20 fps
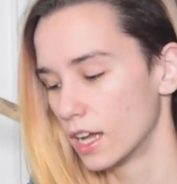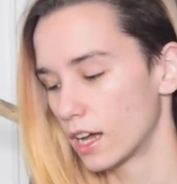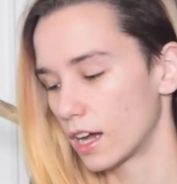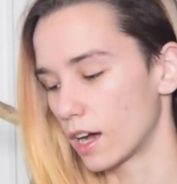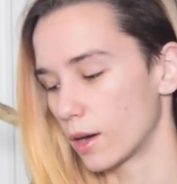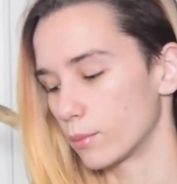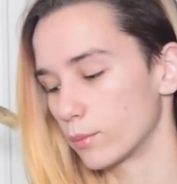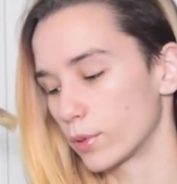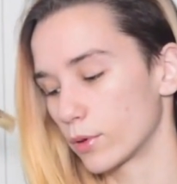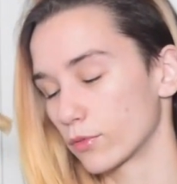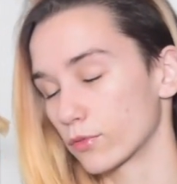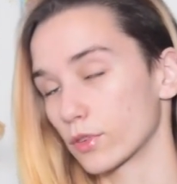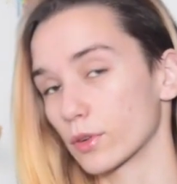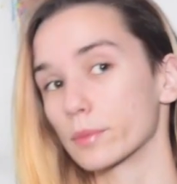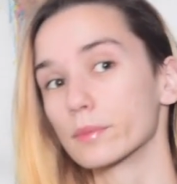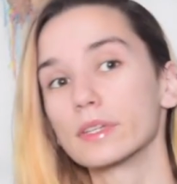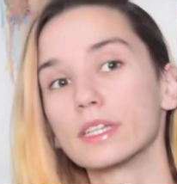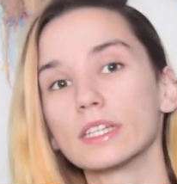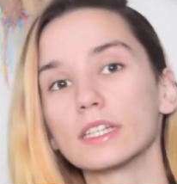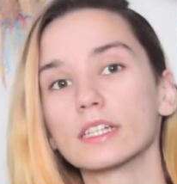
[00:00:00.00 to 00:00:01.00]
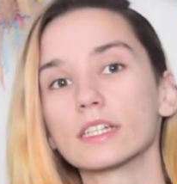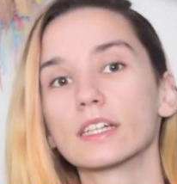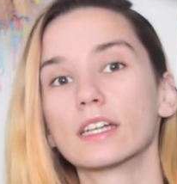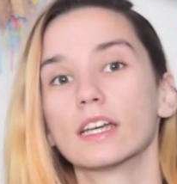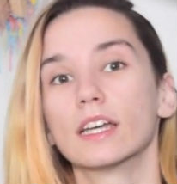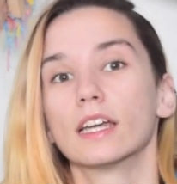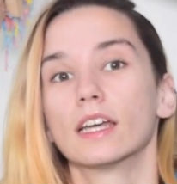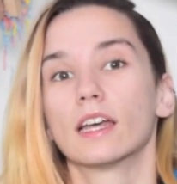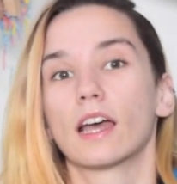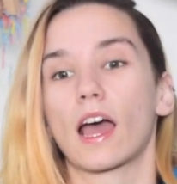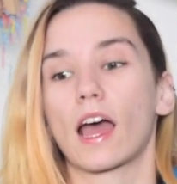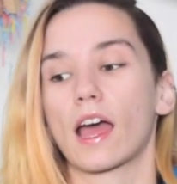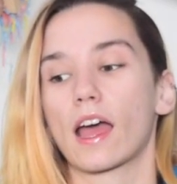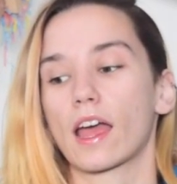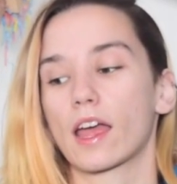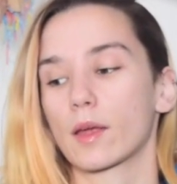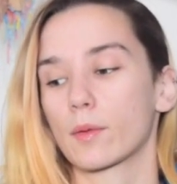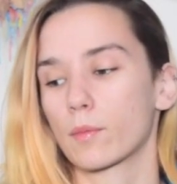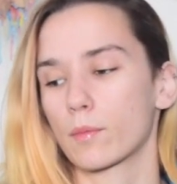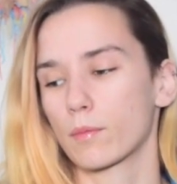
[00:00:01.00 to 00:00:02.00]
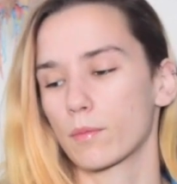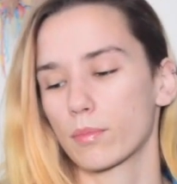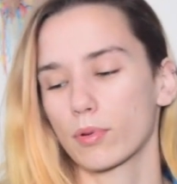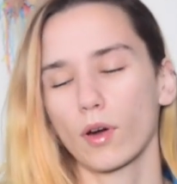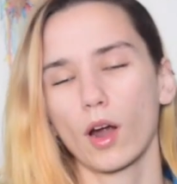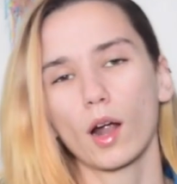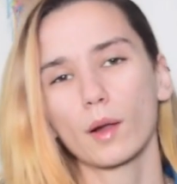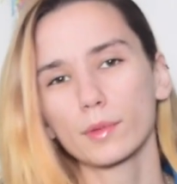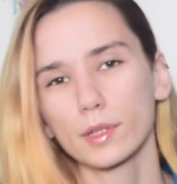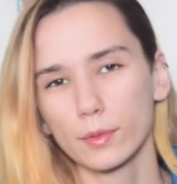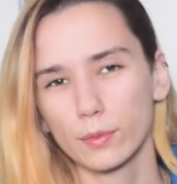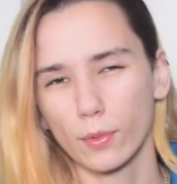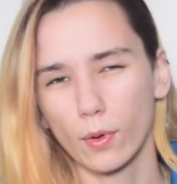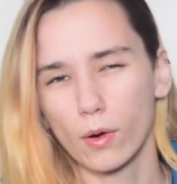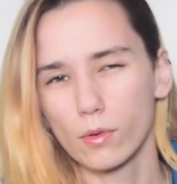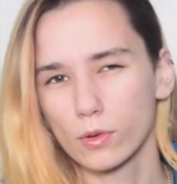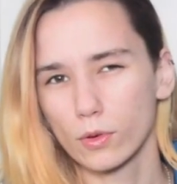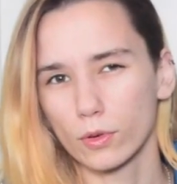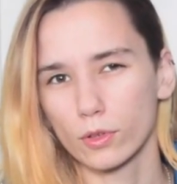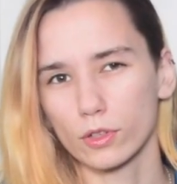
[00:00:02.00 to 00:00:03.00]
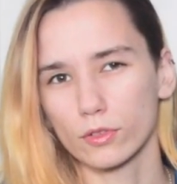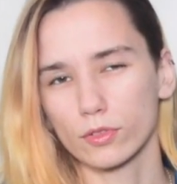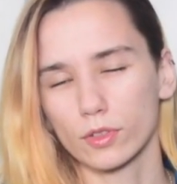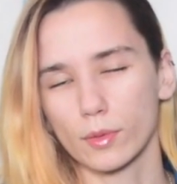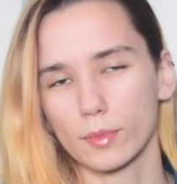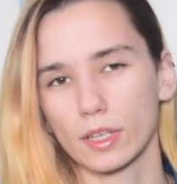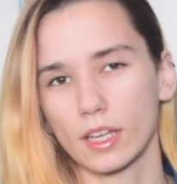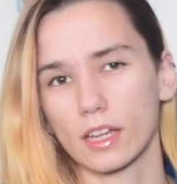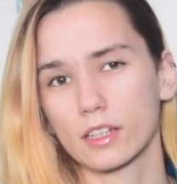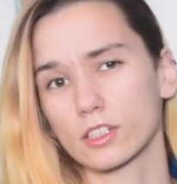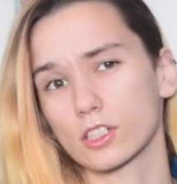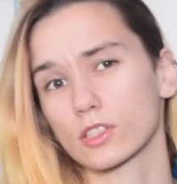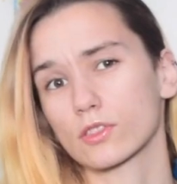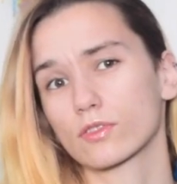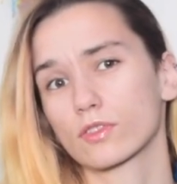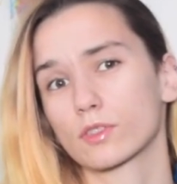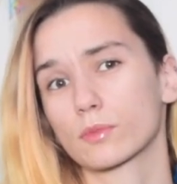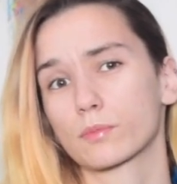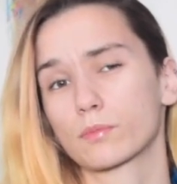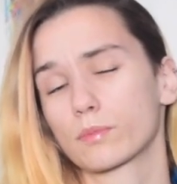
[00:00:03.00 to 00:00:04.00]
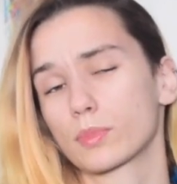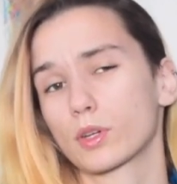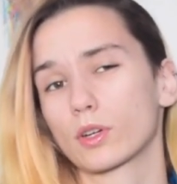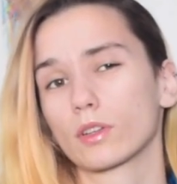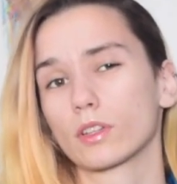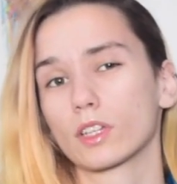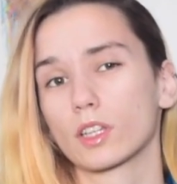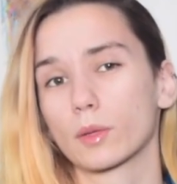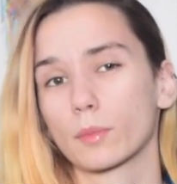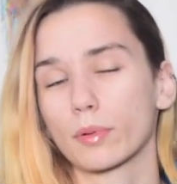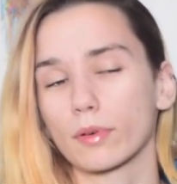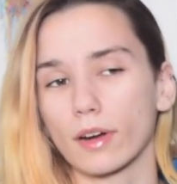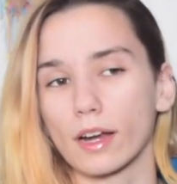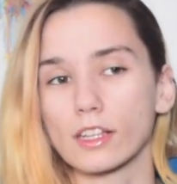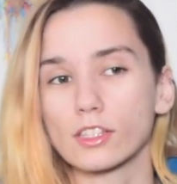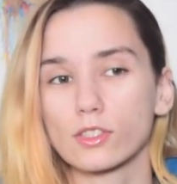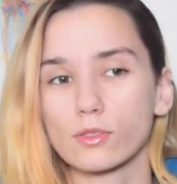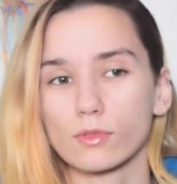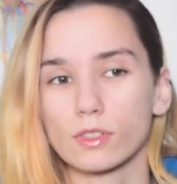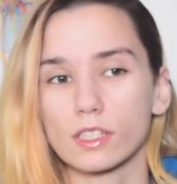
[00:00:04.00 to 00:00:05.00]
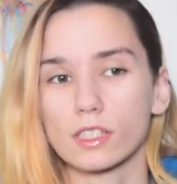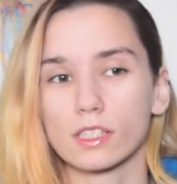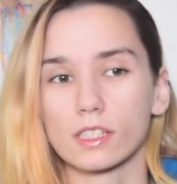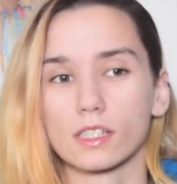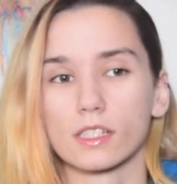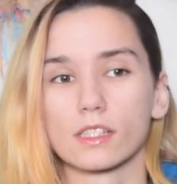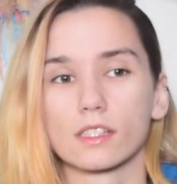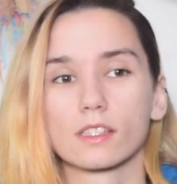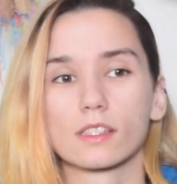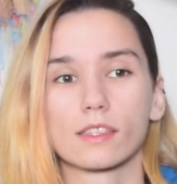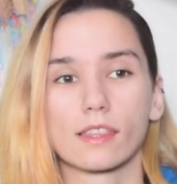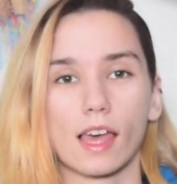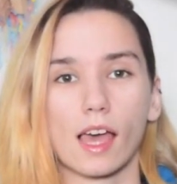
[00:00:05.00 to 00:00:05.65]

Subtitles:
But for me, I probably won't order for them again just for purely the price reasons.